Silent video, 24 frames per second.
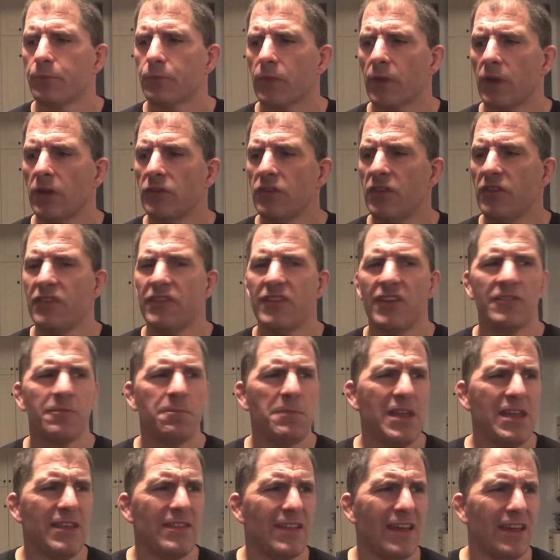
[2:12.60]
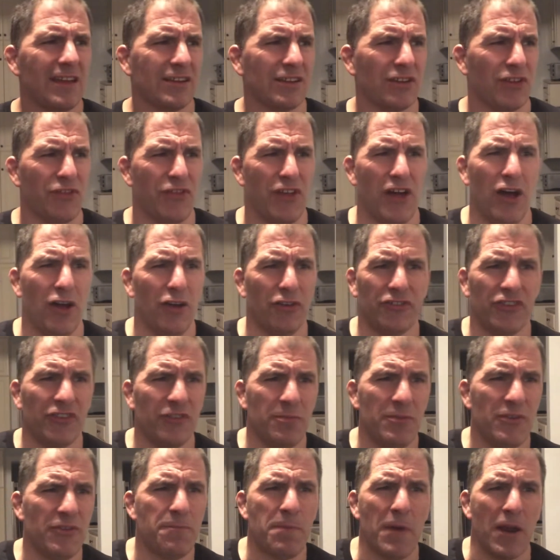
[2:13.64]
Does this mean that Catholicism
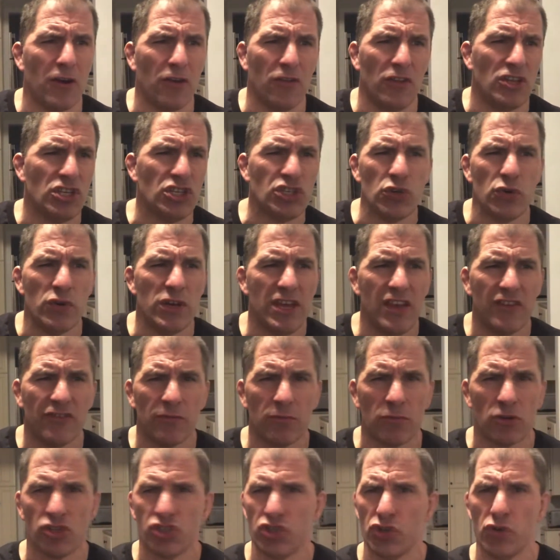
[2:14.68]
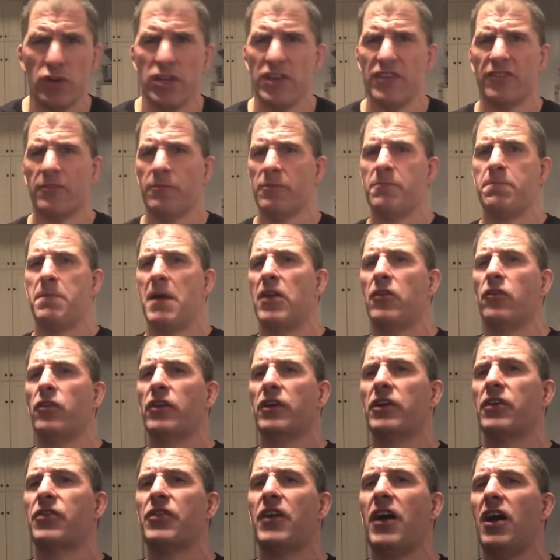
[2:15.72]
is better than Judaism, or Judaism is better than
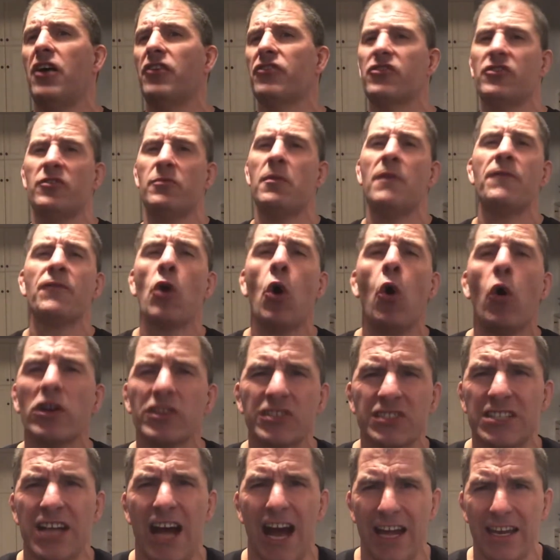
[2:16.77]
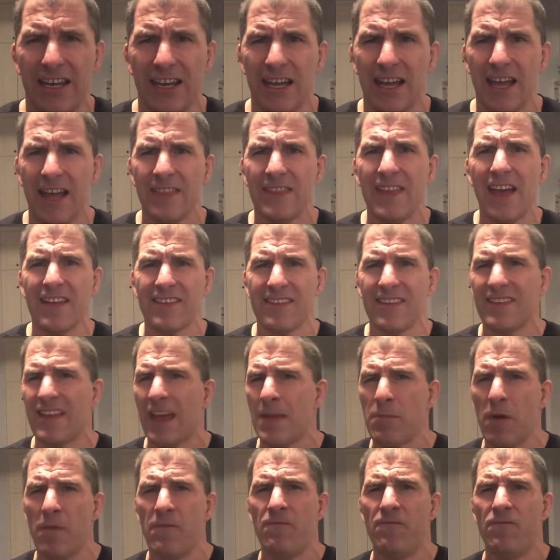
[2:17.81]
Catholicism? Of course not. That's the
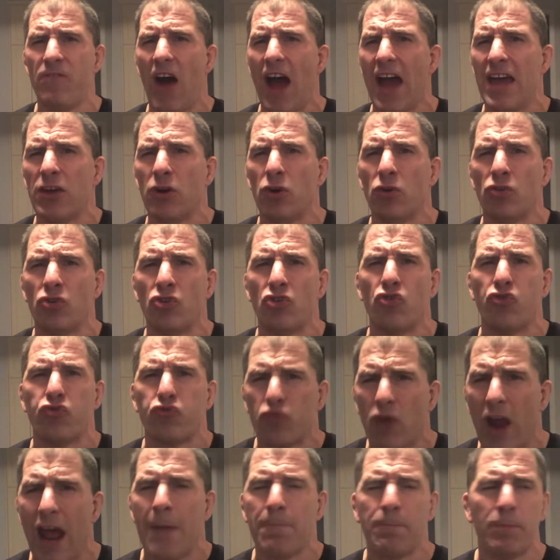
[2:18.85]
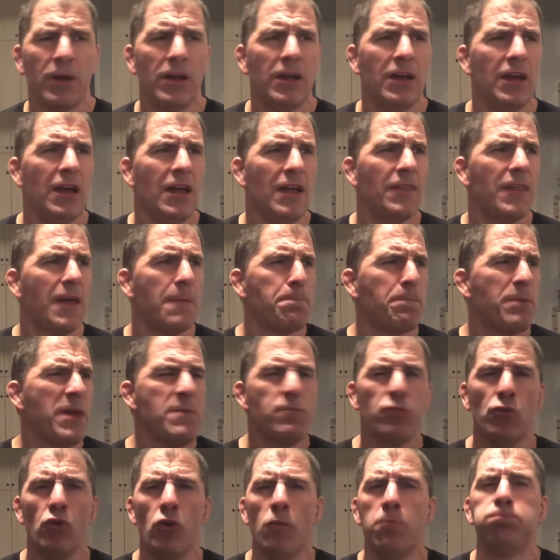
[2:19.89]
type of vile crap that
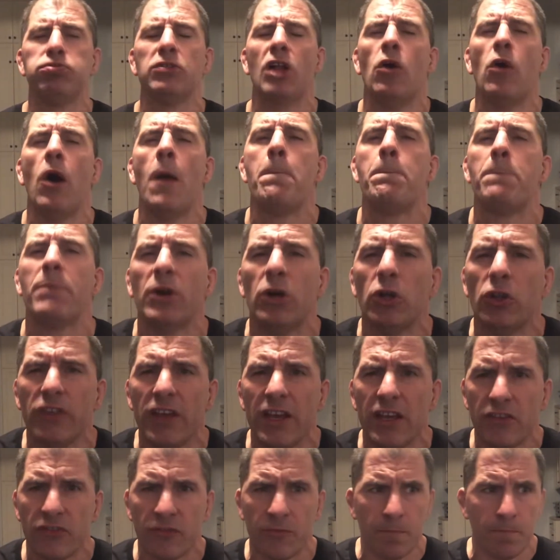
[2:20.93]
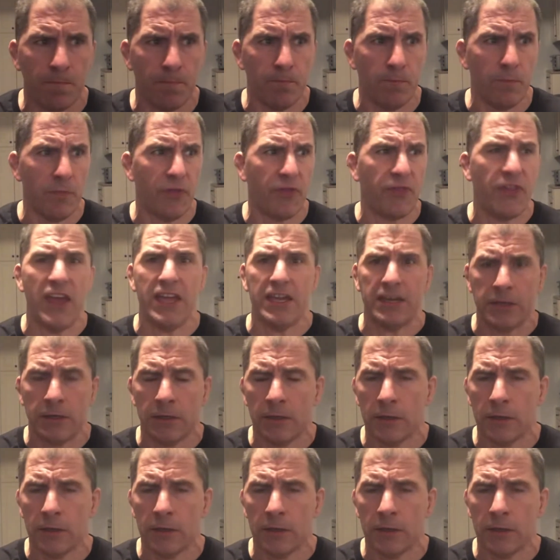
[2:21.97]
people who blow up buildings think.